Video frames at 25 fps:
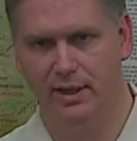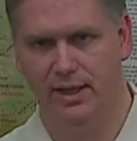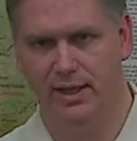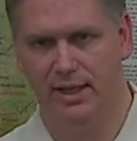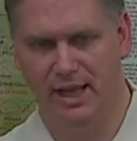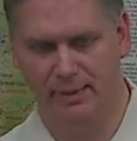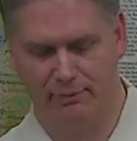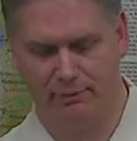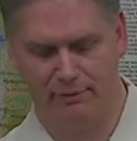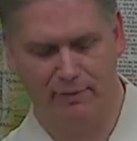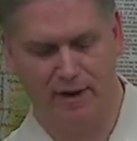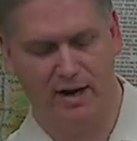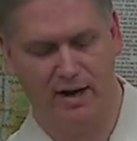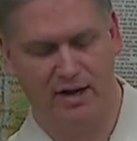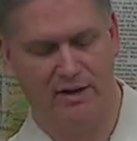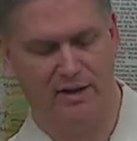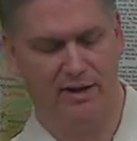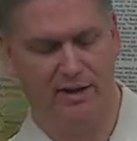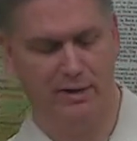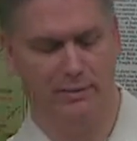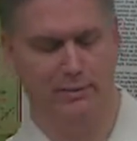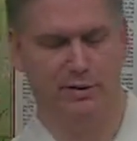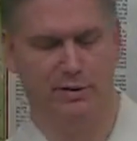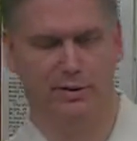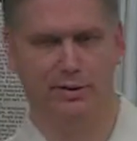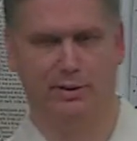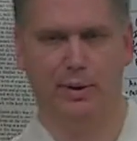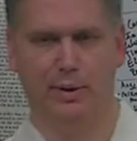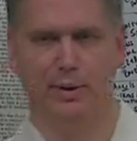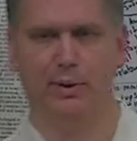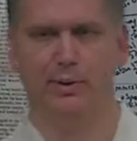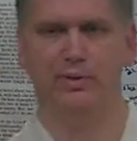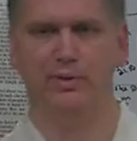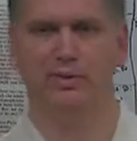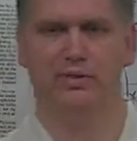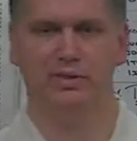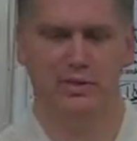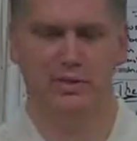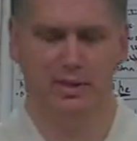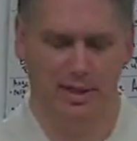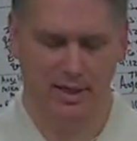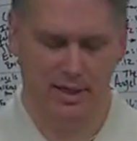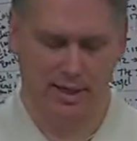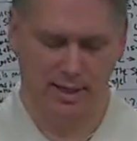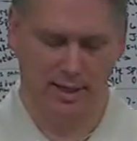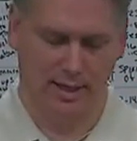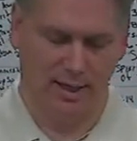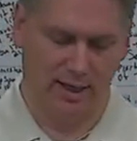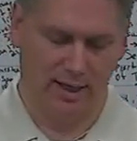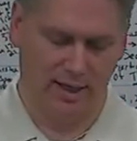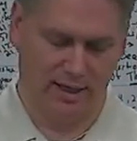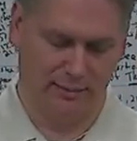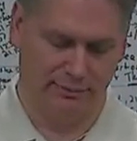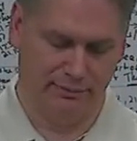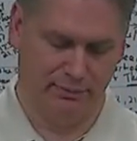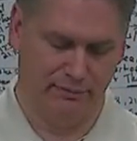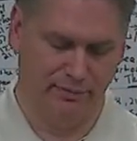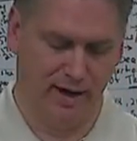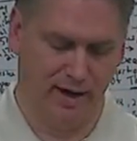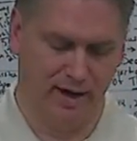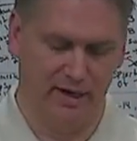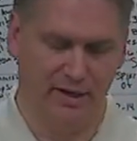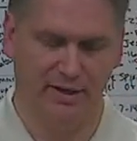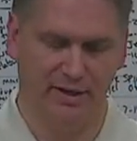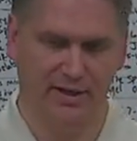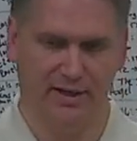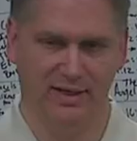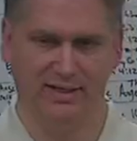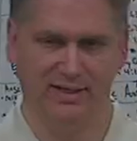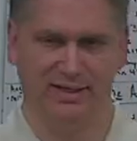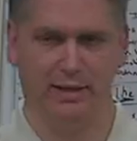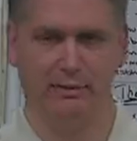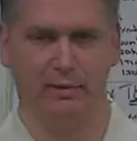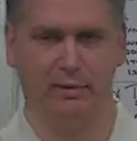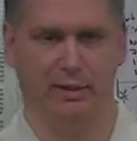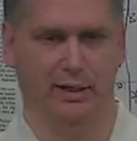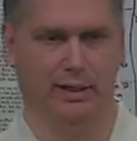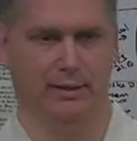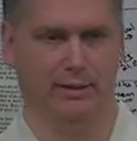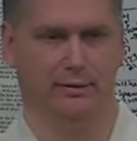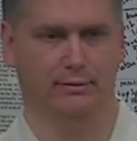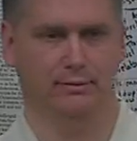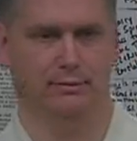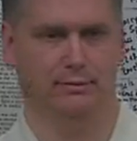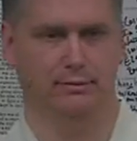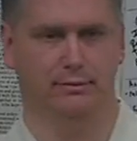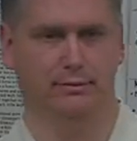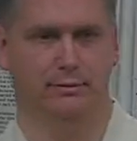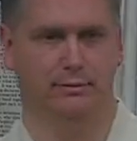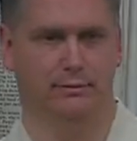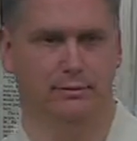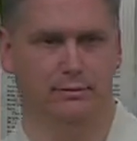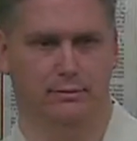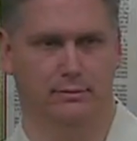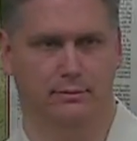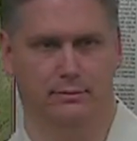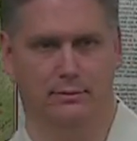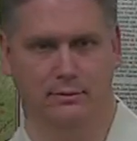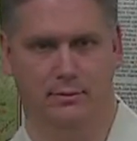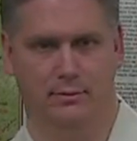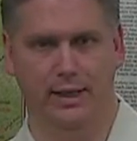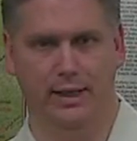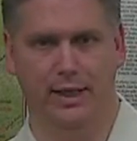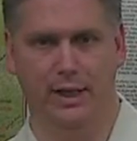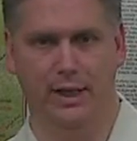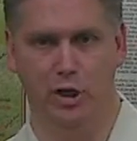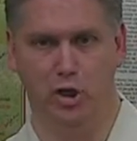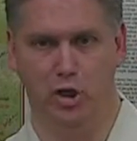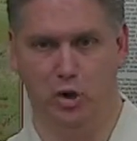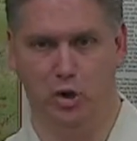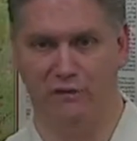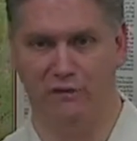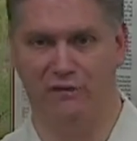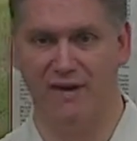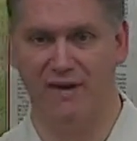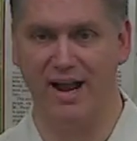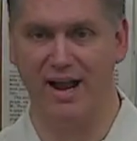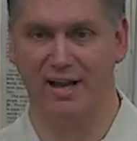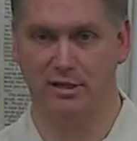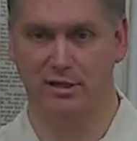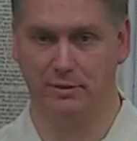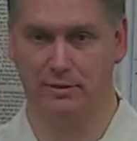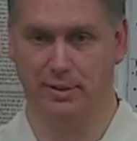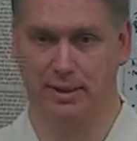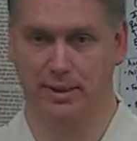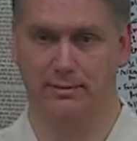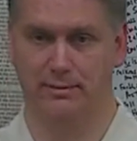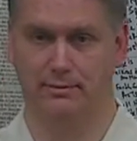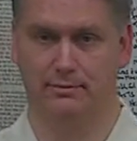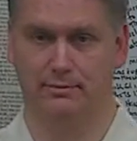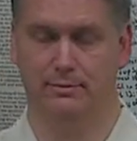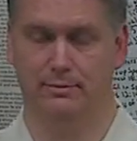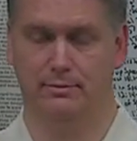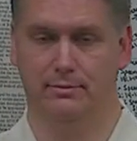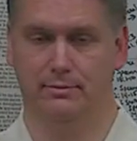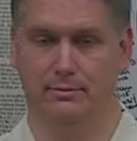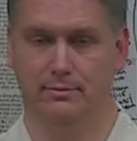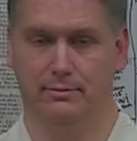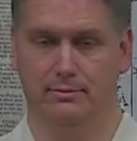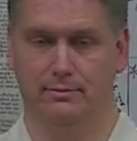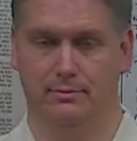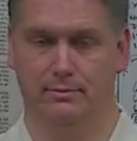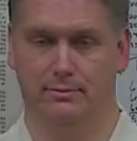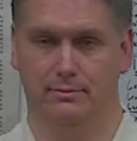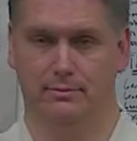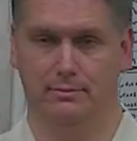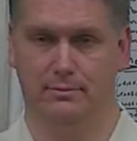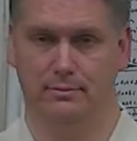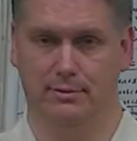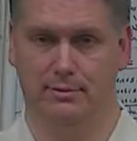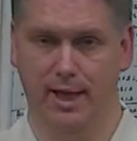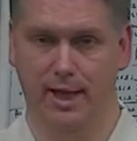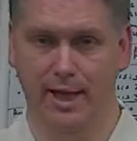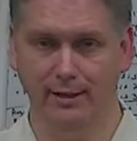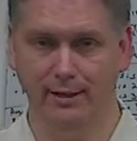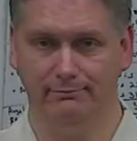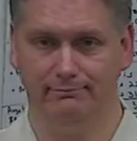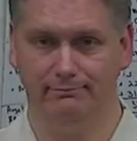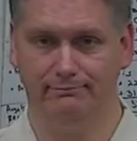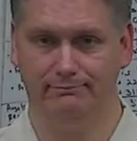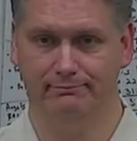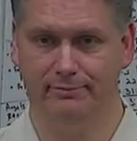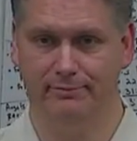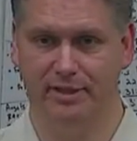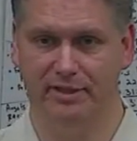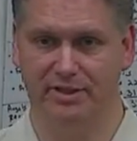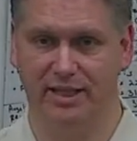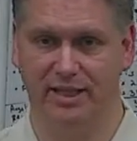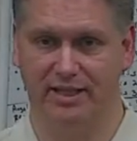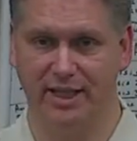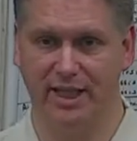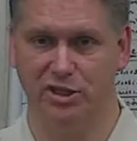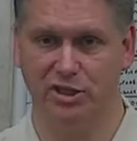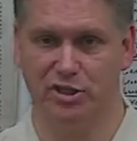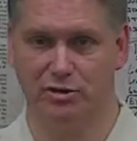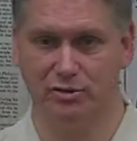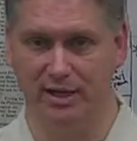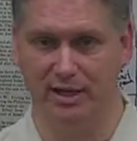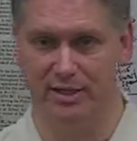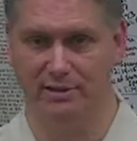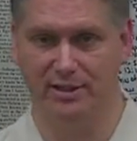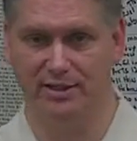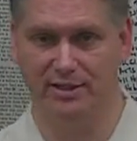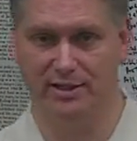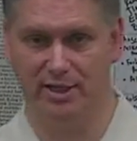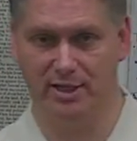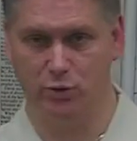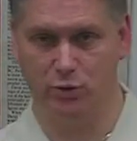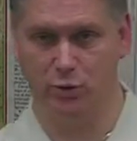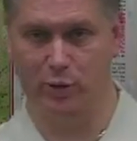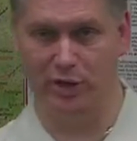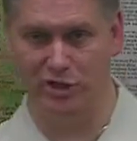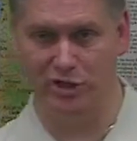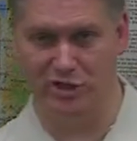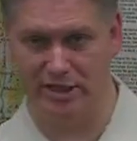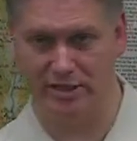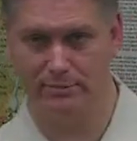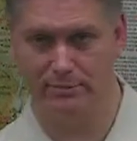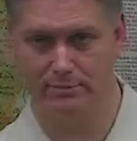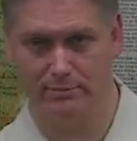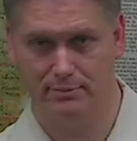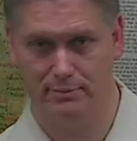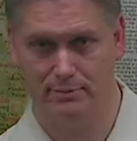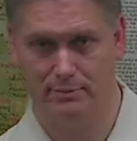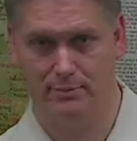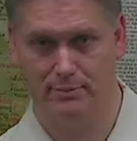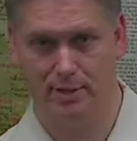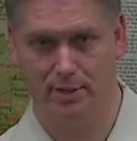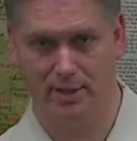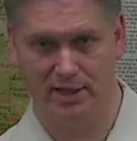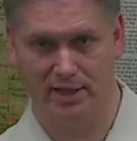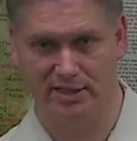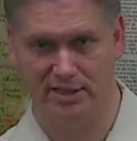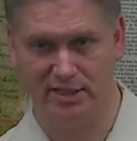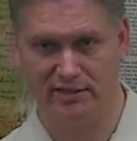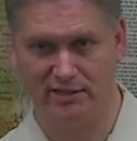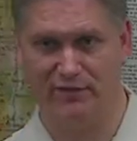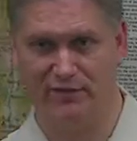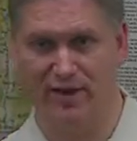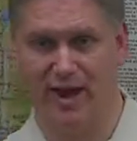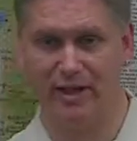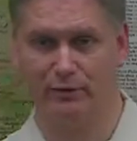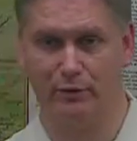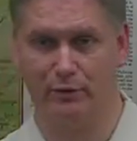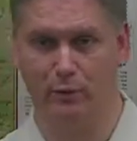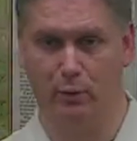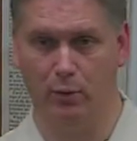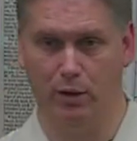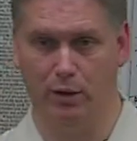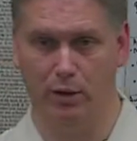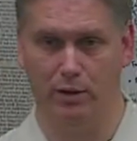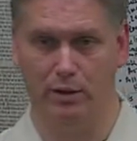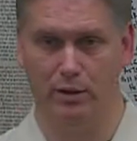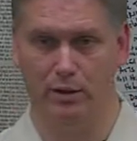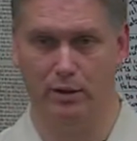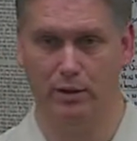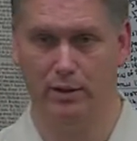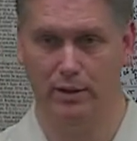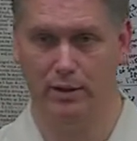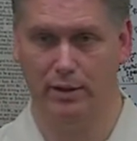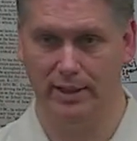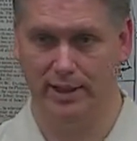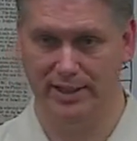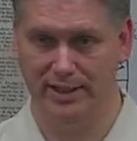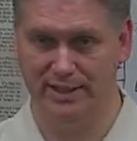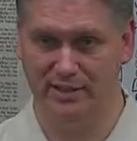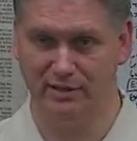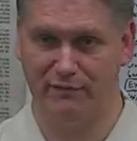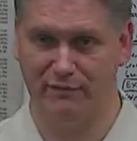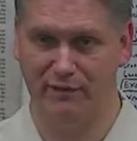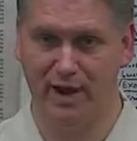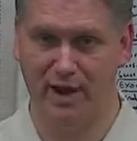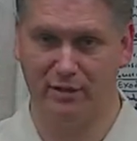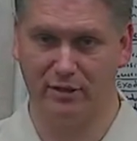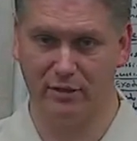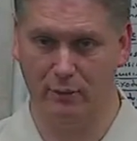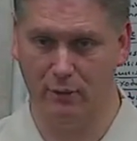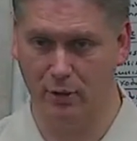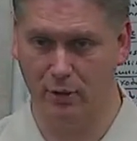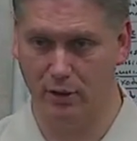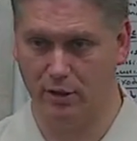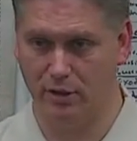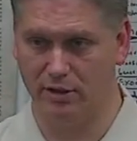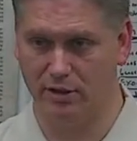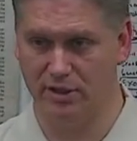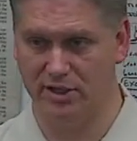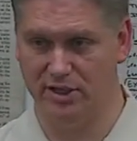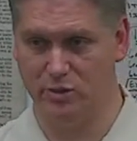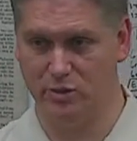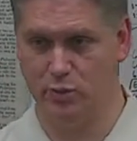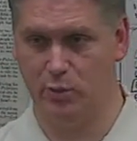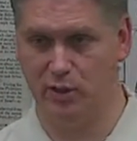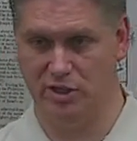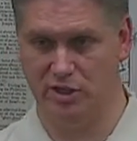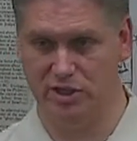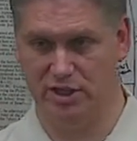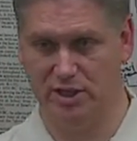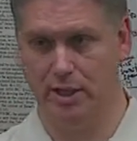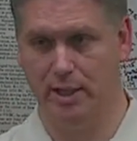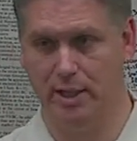He provided the materials and he provided the assembly and your factory. Okay? Let's get that straight. It's his widget, it's his factory worker, he's the factory worker and his widget.